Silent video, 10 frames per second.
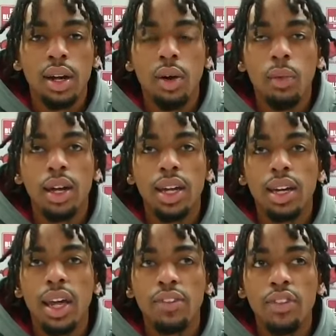We can
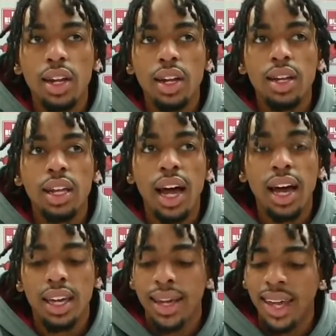definitely
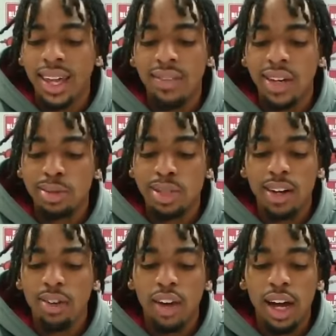lock in. Giving up
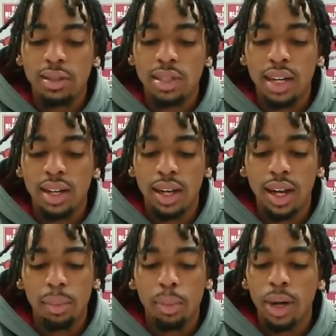
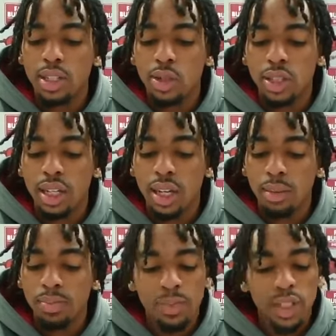75 points to a
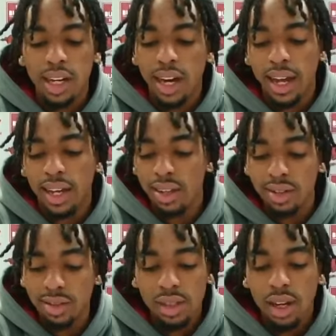team tonight,
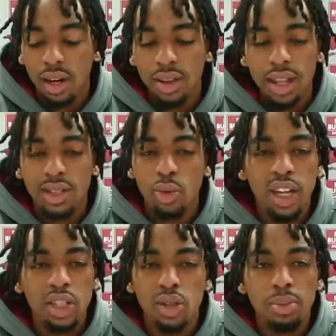you know, that's way
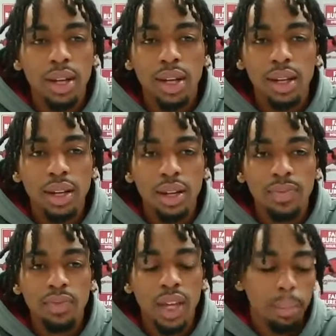too many.
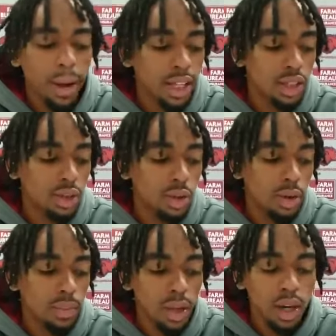Get back to,
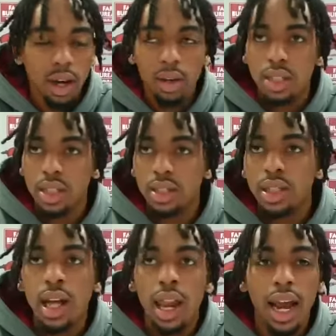you know, just
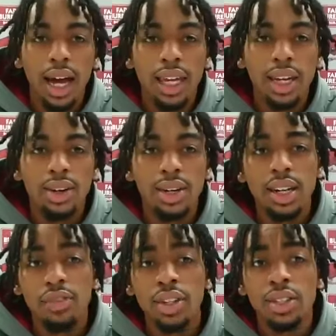locking in on
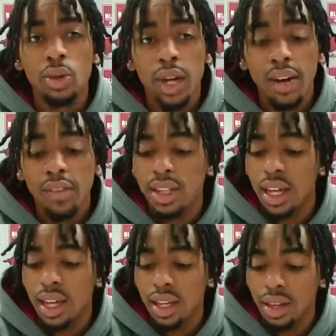defense, doing
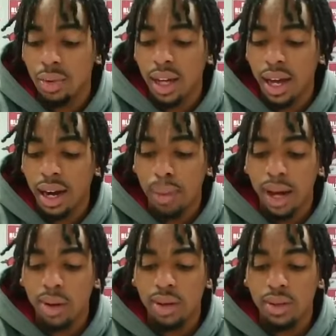everything. I think we got
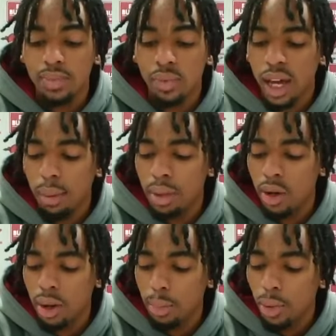beat
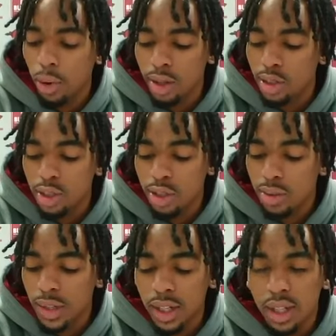on the boards too.
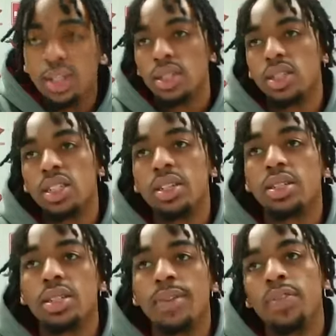So
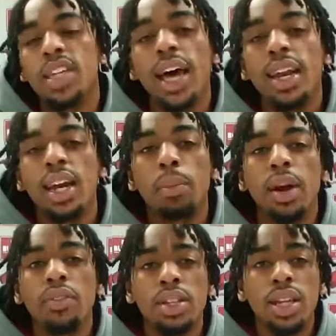just tighten up
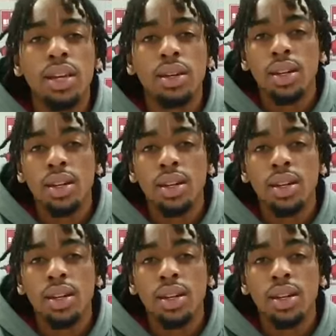everything.